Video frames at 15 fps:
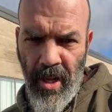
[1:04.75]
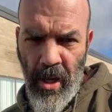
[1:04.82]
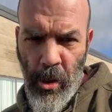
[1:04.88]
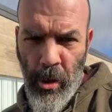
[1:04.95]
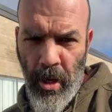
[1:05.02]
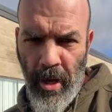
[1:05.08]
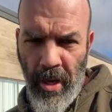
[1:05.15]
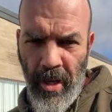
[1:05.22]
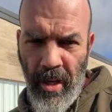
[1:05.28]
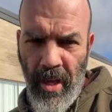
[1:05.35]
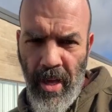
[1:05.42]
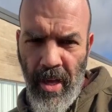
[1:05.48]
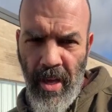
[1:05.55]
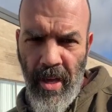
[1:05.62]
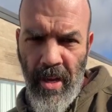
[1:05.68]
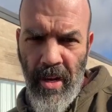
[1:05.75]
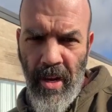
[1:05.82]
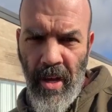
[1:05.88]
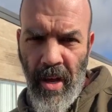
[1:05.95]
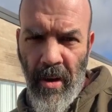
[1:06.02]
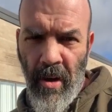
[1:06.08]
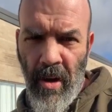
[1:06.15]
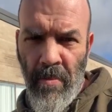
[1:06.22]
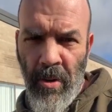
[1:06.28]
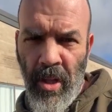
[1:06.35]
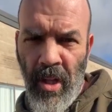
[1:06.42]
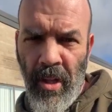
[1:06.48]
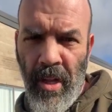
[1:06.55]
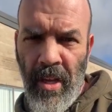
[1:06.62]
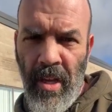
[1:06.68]
Yes, I can. I'm going to put
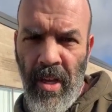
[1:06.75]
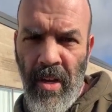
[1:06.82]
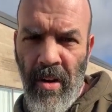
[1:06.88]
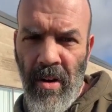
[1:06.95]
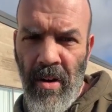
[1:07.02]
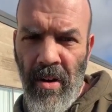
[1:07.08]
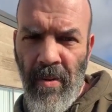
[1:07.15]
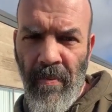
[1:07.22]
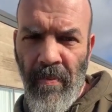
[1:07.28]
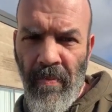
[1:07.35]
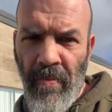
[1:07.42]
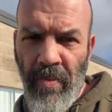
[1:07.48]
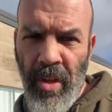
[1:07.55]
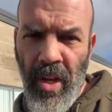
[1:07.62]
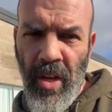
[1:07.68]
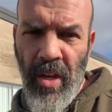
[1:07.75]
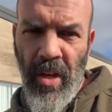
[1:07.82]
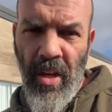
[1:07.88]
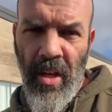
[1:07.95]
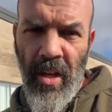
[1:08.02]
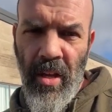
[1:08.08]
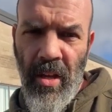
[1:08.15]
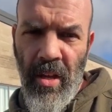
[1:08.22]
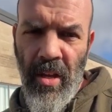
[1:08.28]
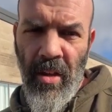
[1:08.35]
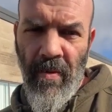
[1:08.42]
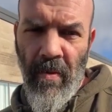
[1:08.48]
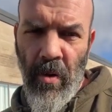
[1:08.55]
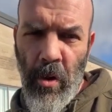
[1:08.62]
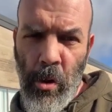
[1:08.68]
the link here
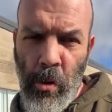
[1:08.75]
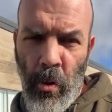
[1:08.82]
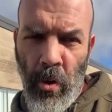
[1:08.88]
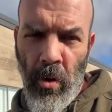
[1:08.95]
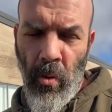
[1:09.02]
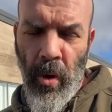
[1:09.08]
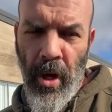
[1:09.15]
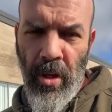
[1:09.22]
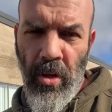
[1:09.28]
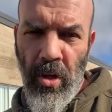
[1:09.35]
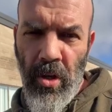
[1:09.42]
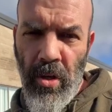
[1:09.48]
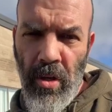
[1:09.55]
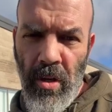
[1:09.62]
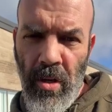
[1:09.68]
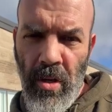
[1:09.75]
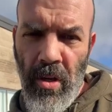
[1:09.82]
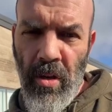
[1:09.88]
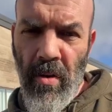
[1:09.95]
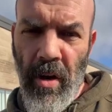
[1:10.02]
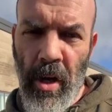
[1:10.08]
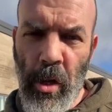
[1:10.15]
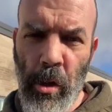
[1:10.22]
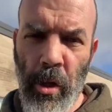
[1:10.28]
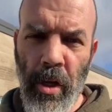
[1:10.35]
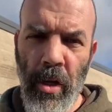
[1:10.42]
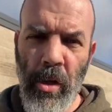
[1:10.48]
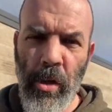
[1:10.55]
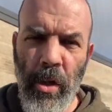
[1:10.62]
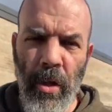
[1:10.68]
for the solar wedge, right, so you
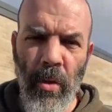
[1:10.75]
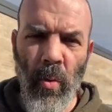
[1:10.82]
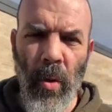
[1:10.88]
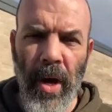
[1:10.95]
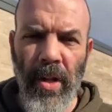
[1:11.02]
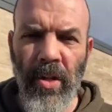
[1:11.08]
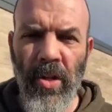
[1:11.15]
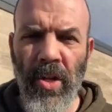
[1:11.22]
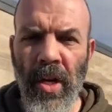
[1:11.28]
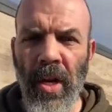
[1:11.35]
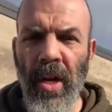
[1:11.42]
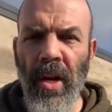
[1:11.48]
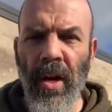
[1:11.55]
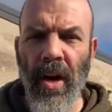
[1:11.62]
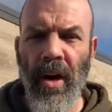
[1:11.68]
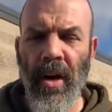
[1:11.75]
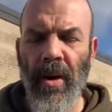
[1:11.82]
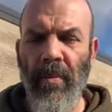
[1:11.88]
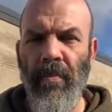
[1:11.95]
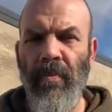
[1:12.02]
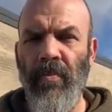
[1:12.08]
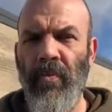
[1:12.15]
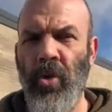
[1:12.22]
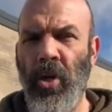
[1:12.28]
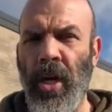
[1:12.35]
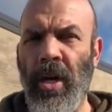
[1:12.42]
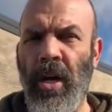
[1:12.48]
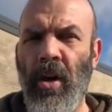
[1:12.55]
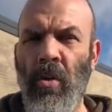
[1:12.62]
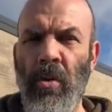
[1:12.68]
can see the wedge.
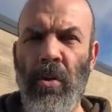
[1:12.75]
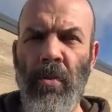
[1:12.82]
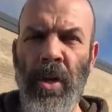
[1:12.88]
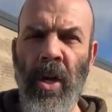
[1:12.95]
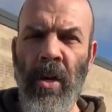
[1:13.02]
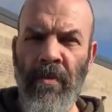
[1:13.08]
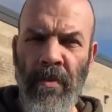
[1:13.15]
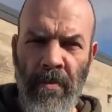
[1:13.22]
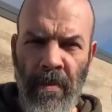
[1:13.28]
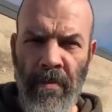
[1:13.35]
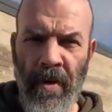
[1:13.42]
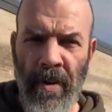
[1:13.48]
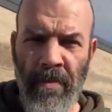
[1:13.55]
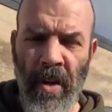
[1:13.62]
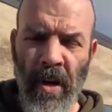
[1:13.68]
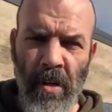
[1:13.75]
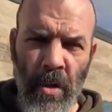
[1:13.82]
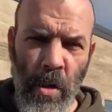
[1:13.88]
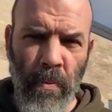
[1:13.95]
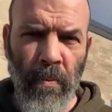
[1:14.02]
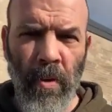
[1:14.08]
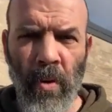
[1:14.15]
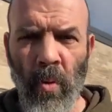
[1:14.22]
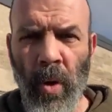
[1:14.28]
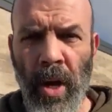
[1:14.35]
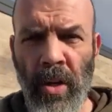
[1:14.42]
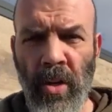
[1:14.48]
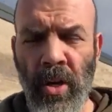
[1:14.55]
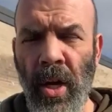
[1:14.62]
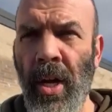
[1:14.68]
Check it out. $355 for the
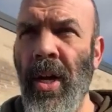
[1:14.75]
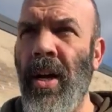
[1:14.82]
wedge.